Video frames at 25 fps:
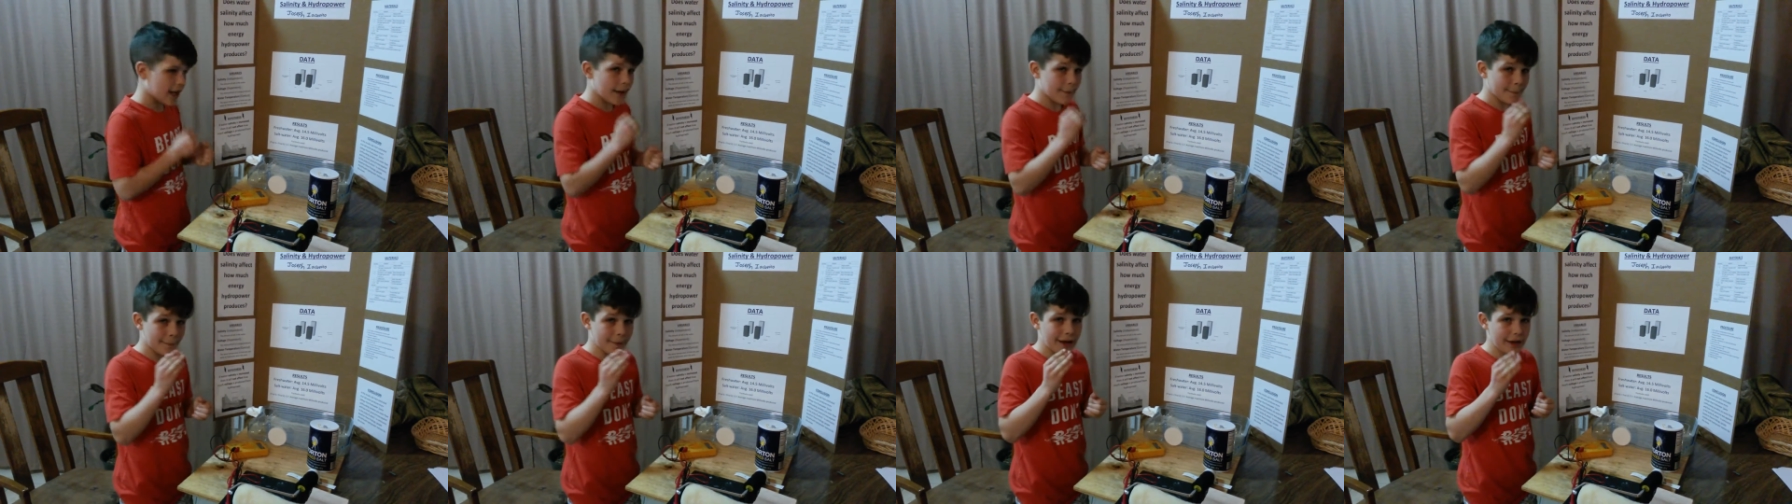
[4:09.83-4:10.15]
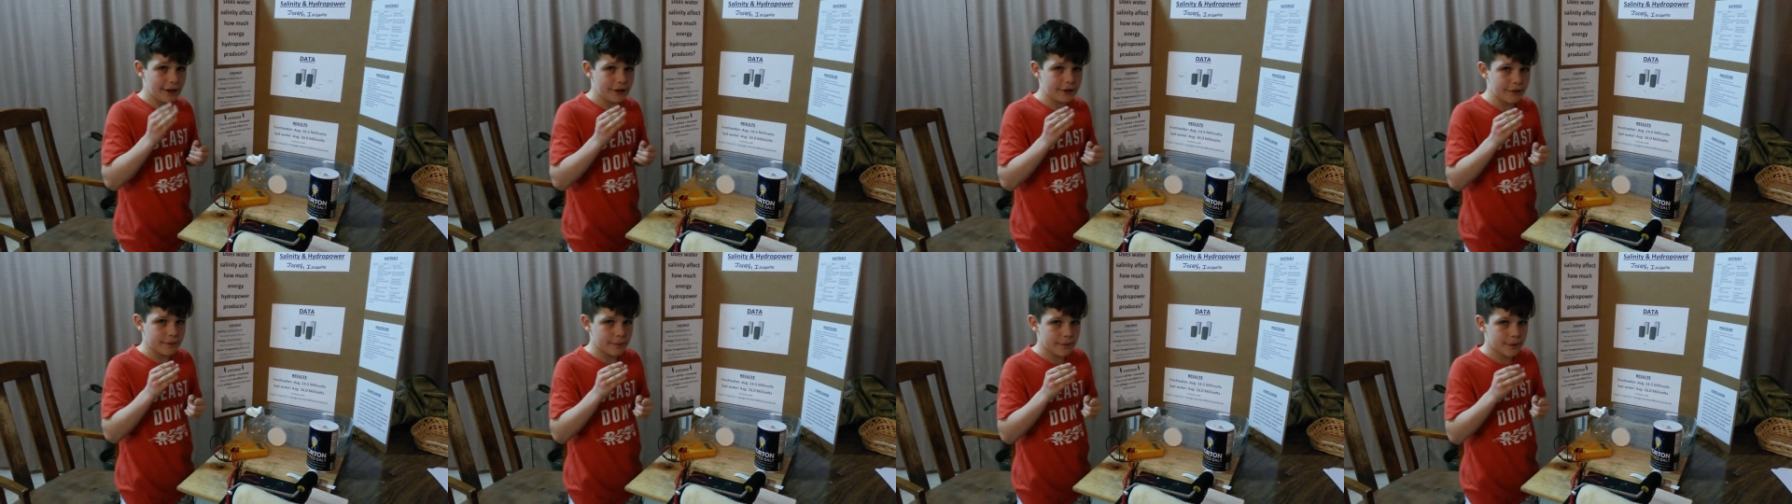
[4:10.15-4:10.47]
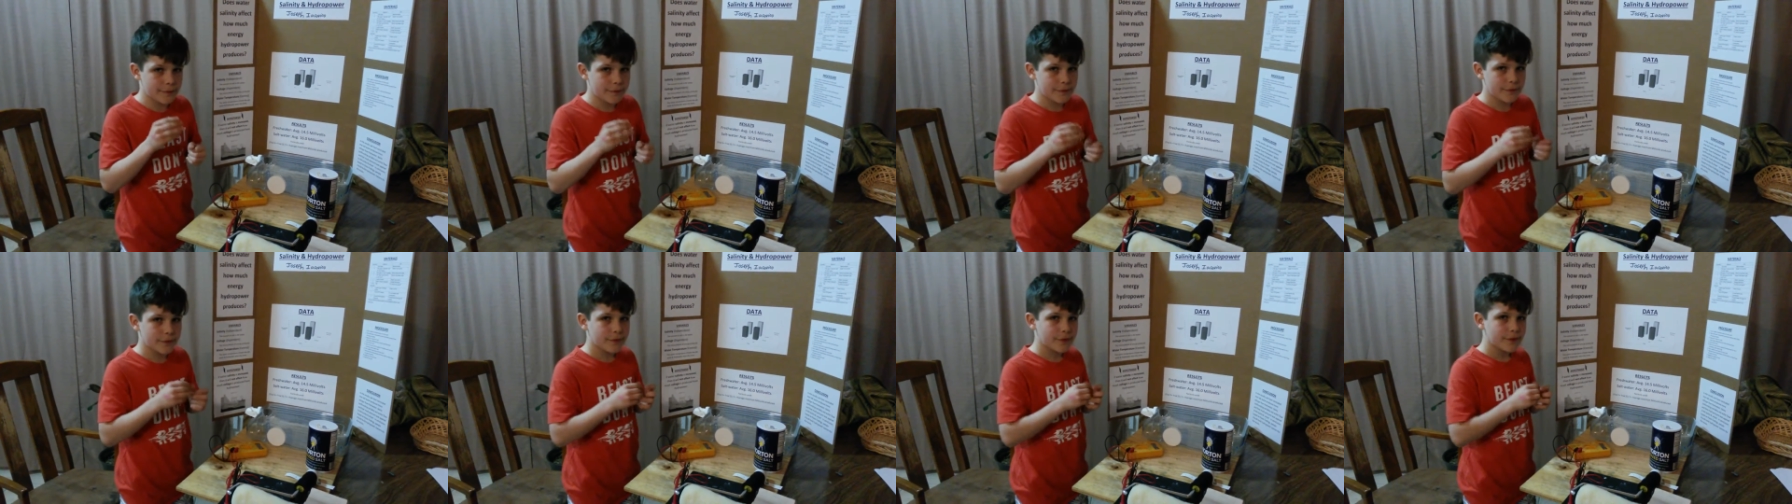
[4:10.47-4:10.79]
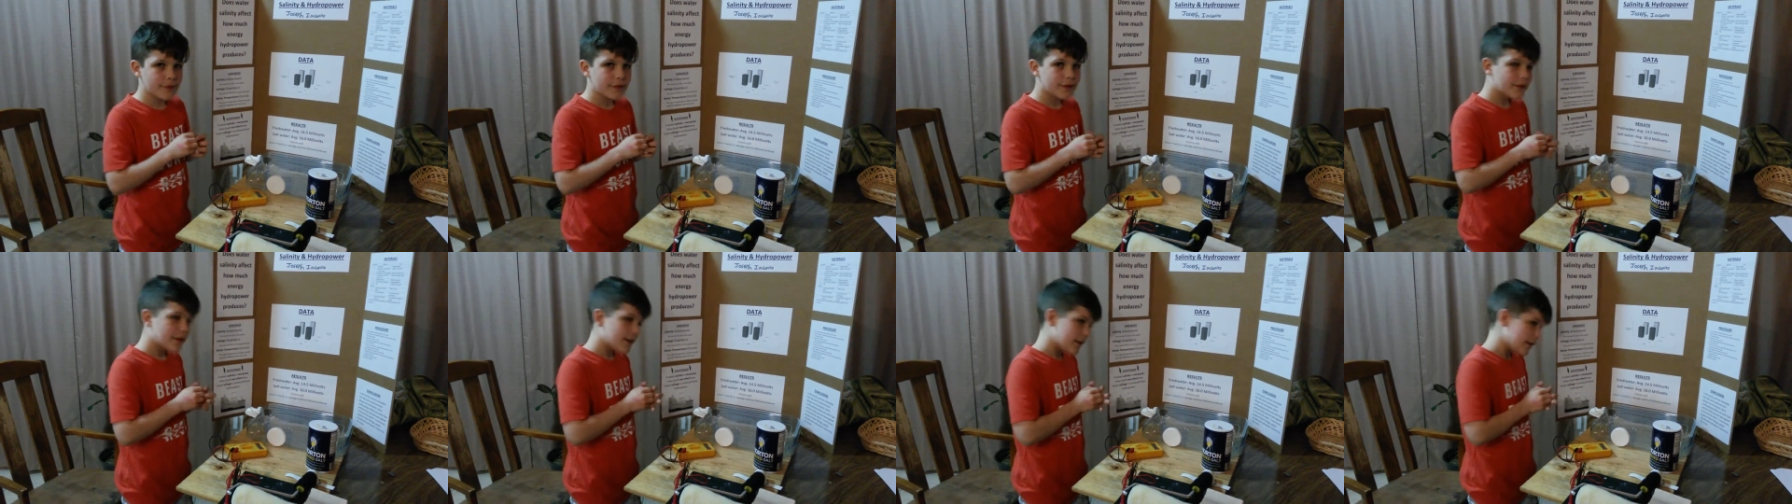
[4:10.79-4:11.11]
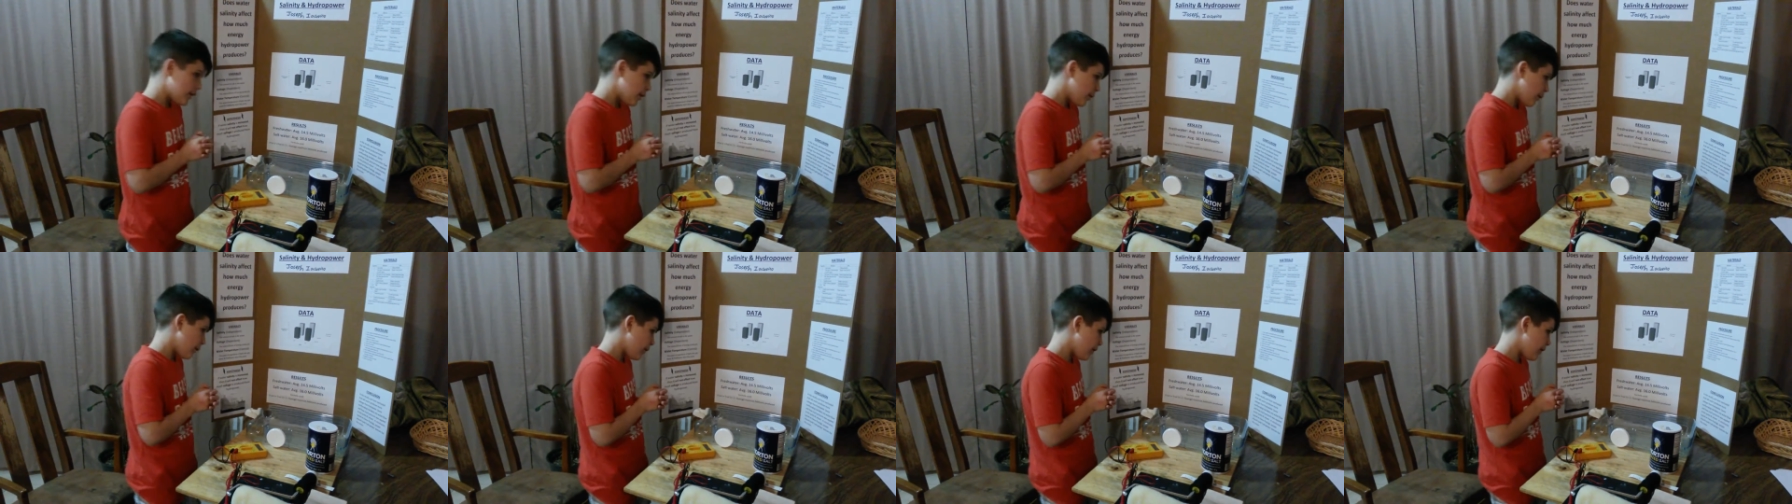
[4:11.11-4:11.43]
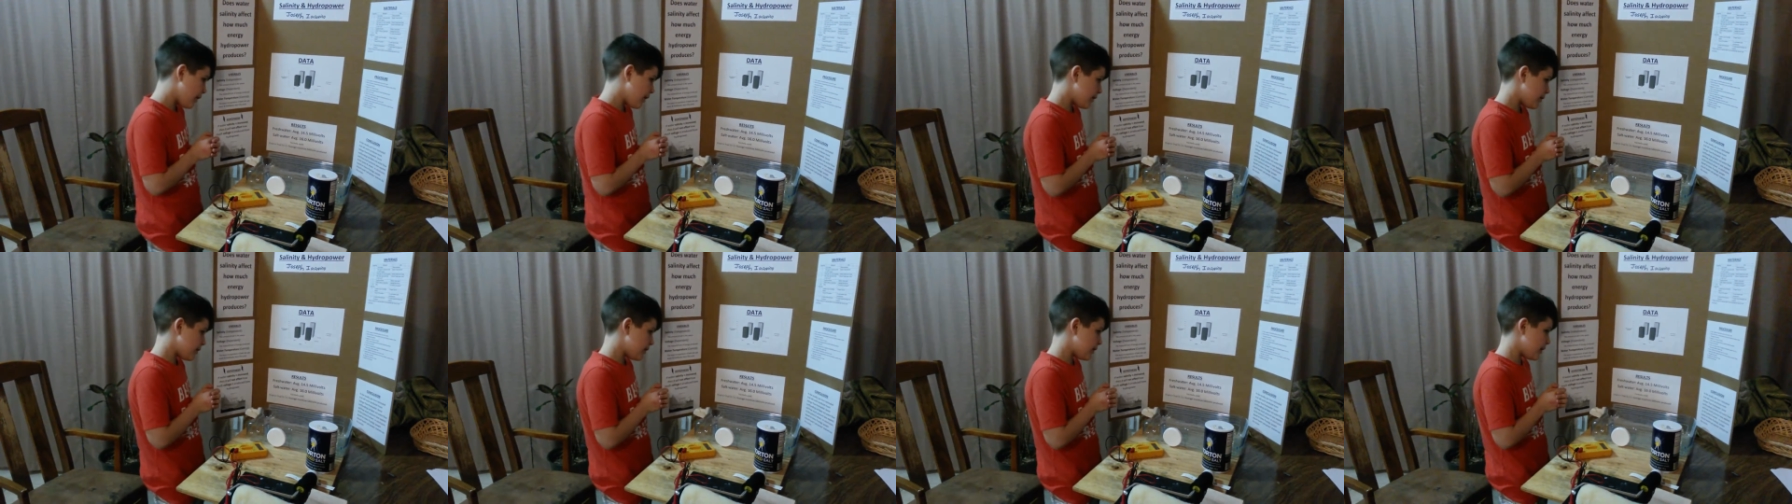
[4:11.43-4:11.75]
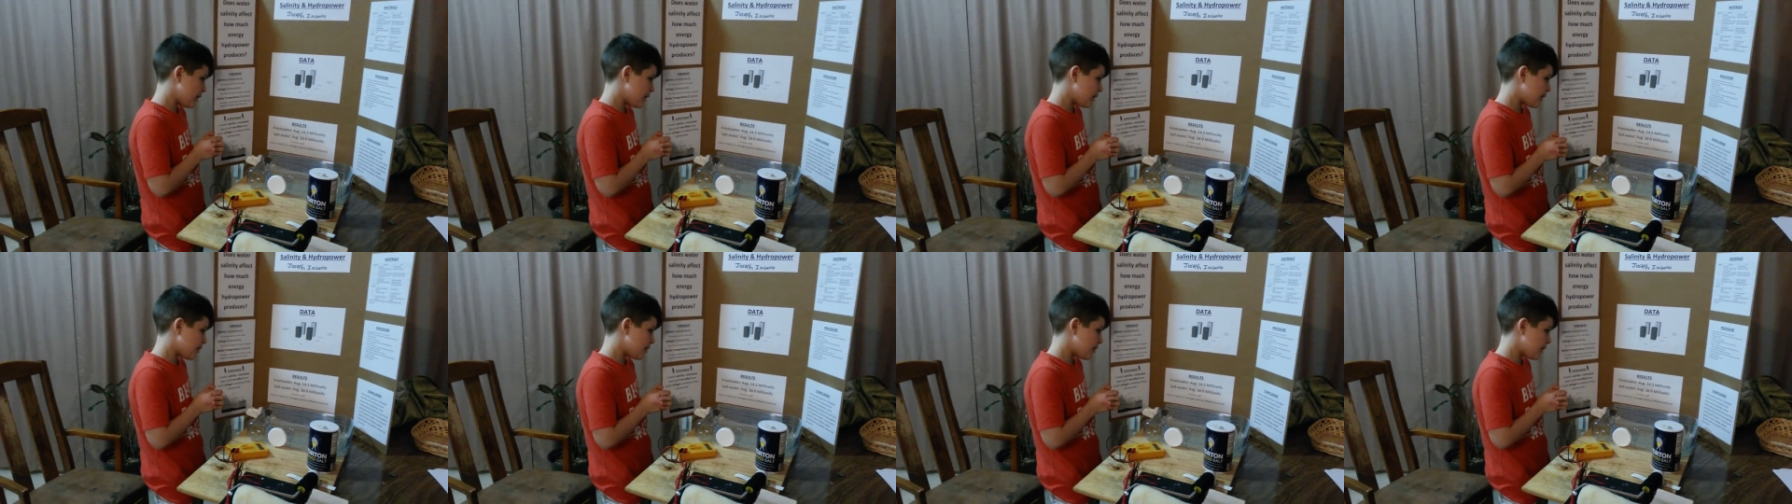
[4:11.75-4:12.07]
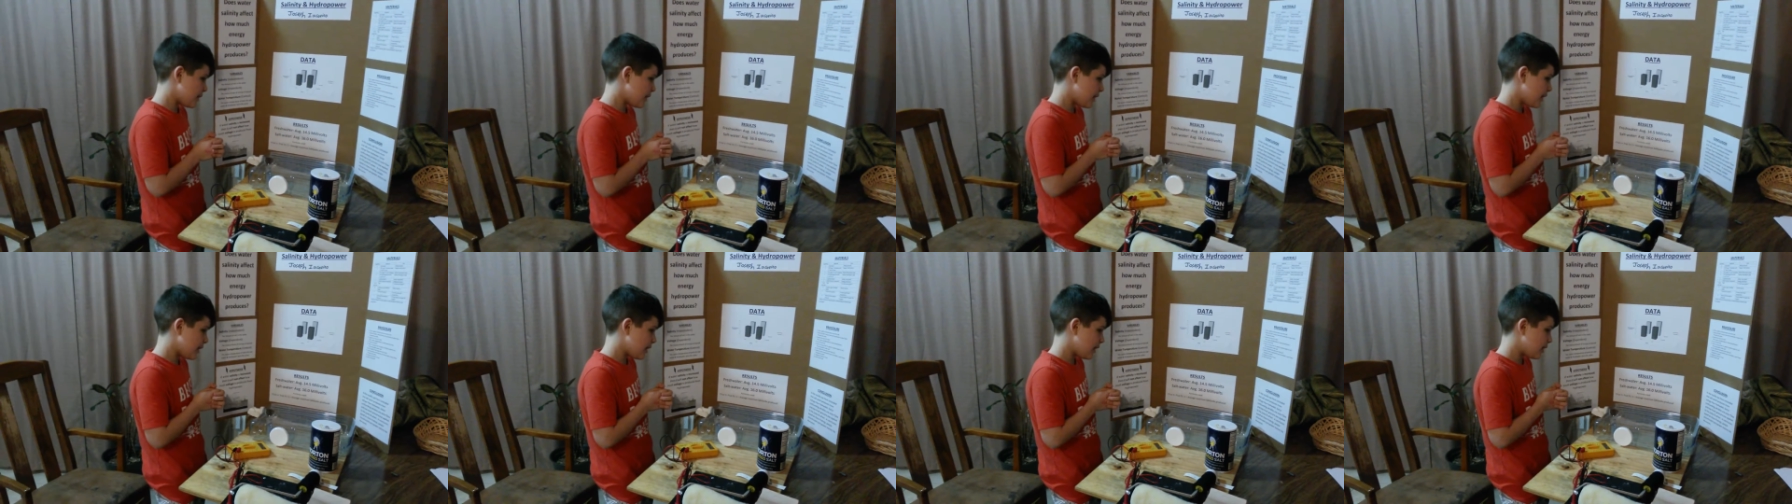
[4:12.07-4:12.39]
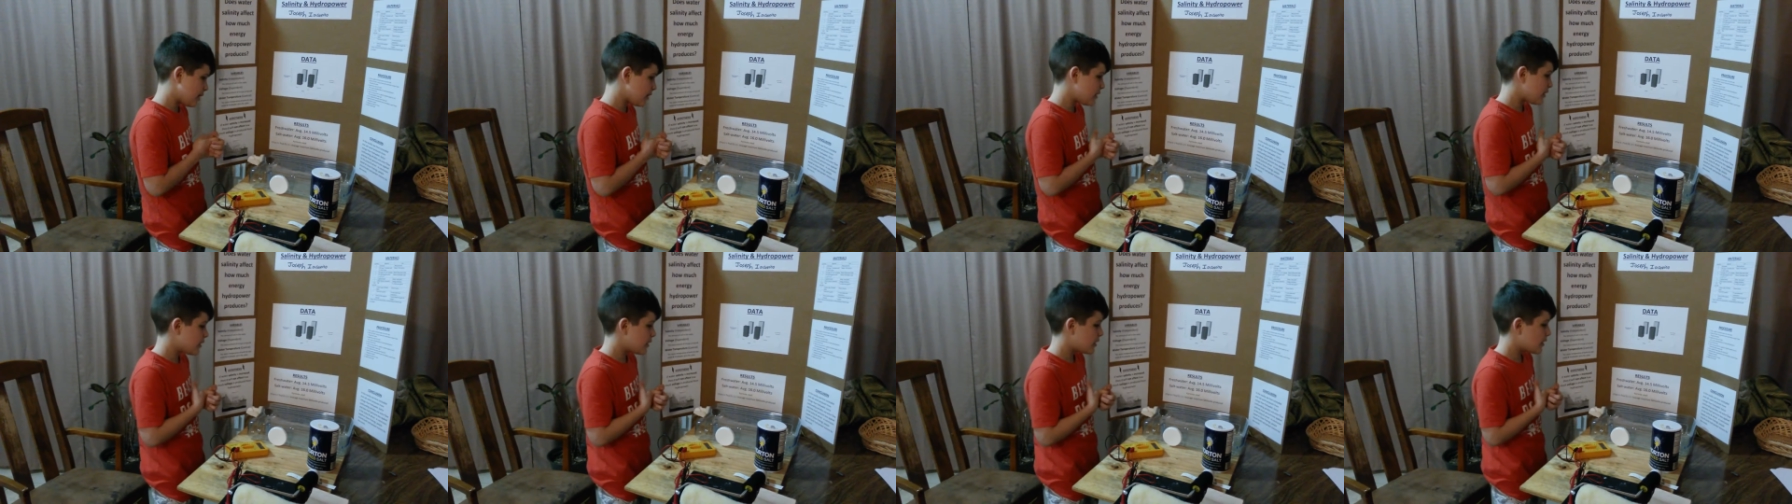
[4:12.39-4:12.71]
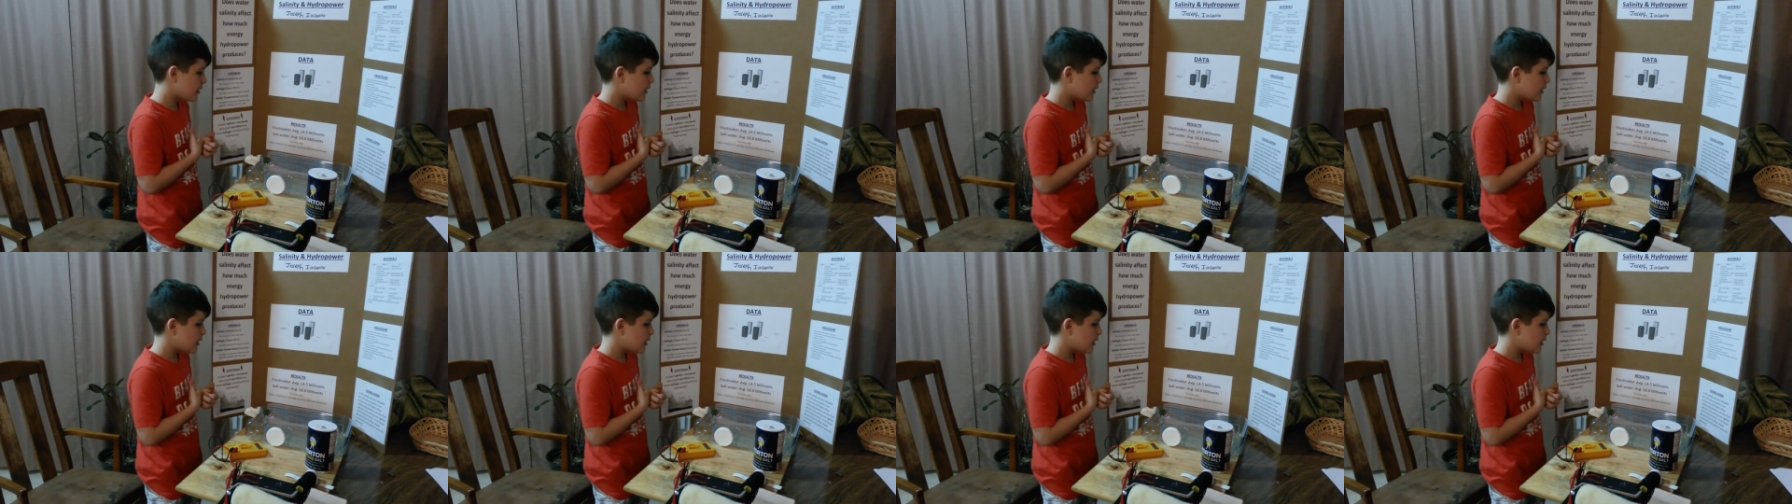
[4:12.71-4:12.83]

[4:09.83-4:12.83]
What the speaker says: at maximum was 16